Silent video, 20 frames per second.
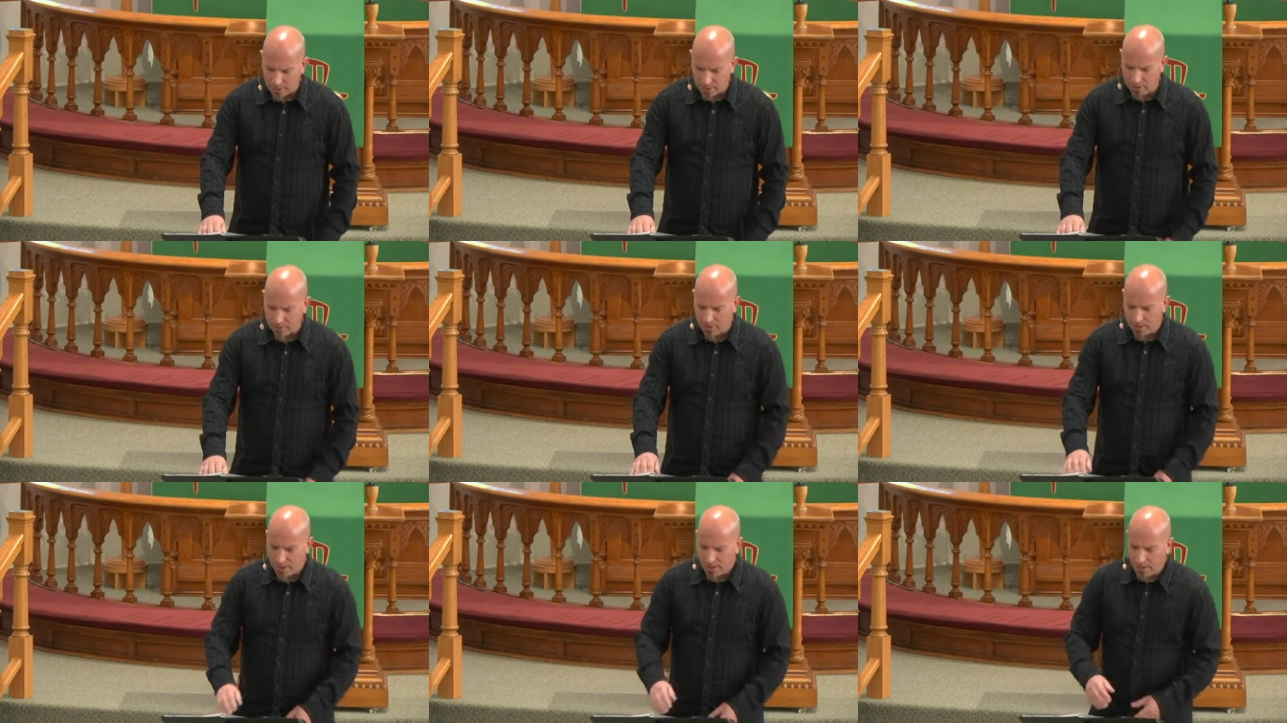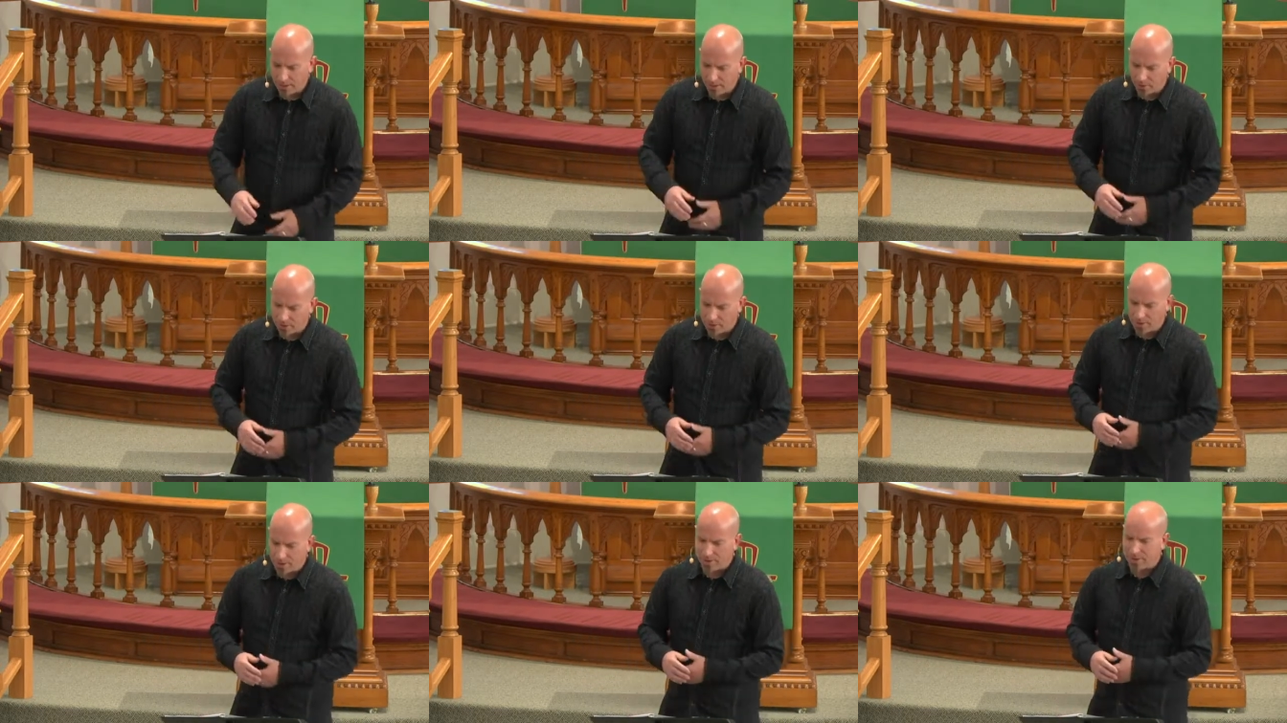and
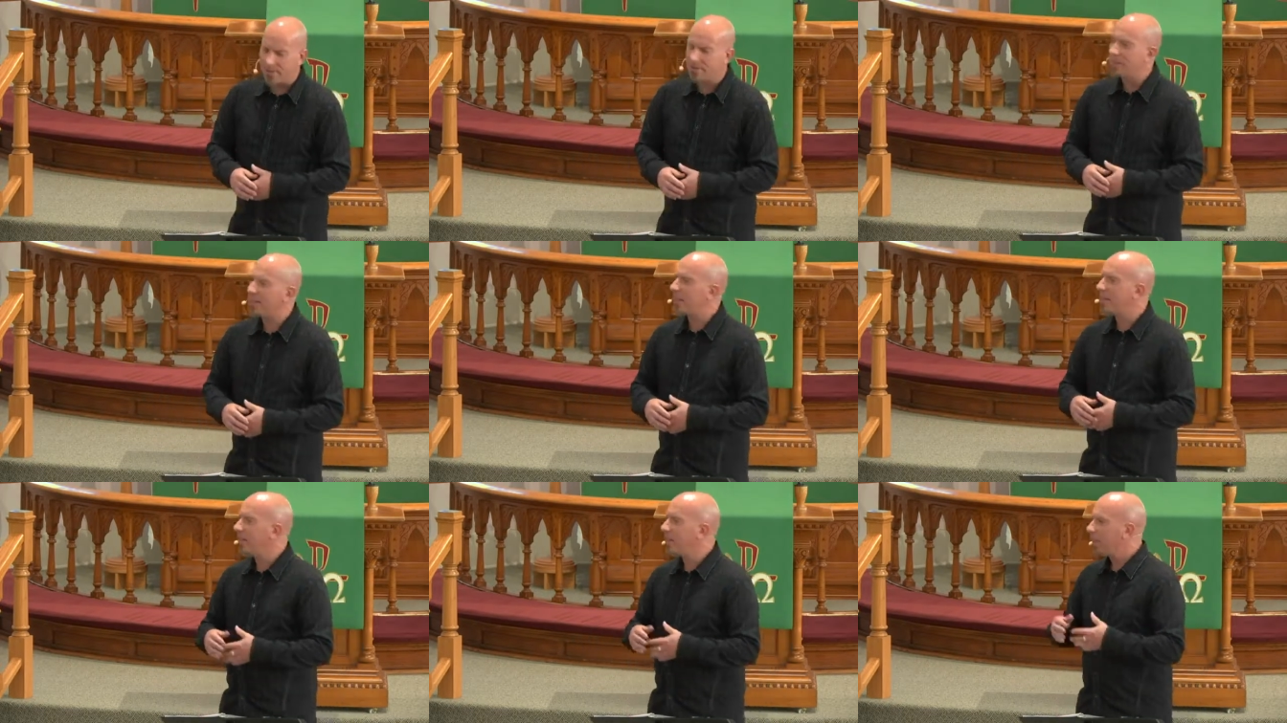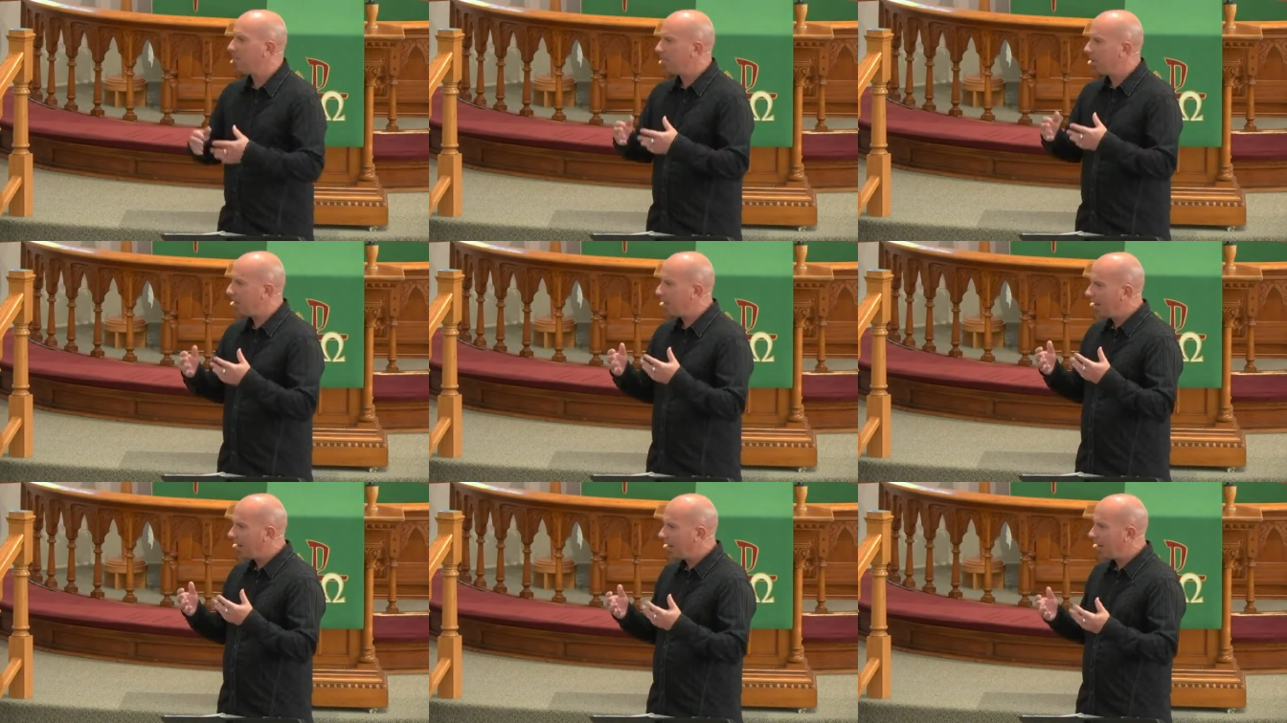there doesn't seem to
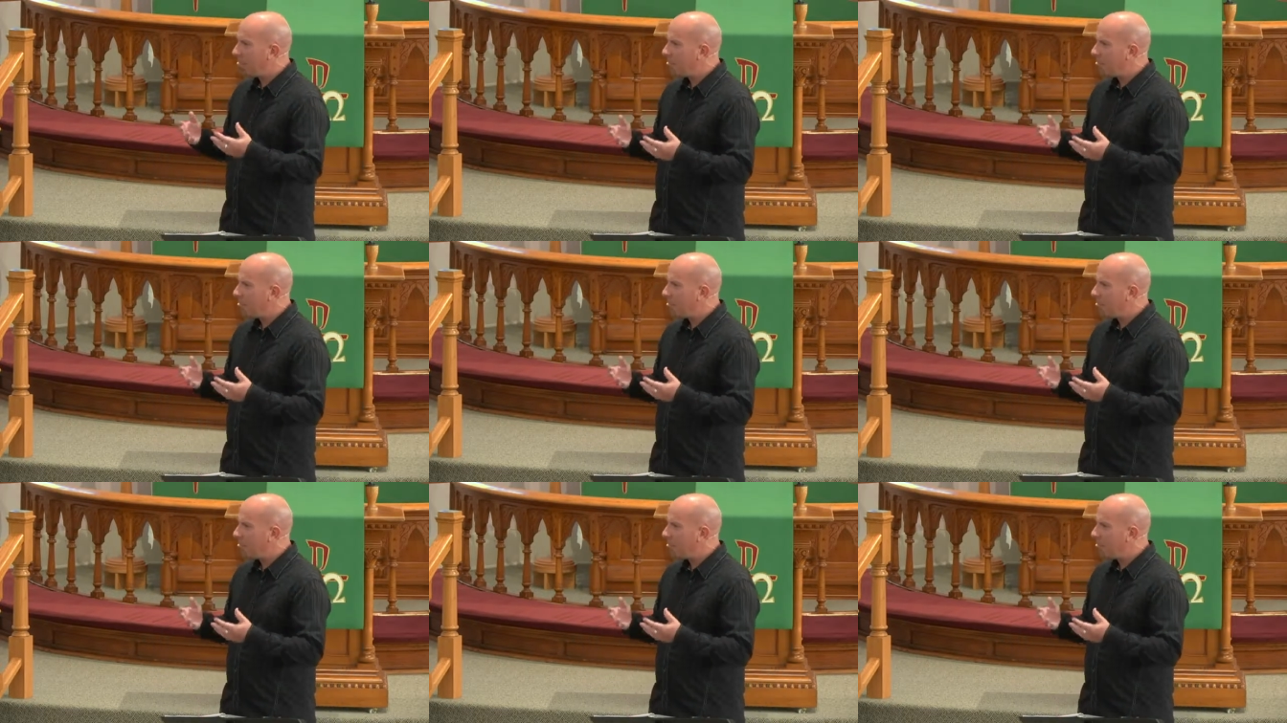be any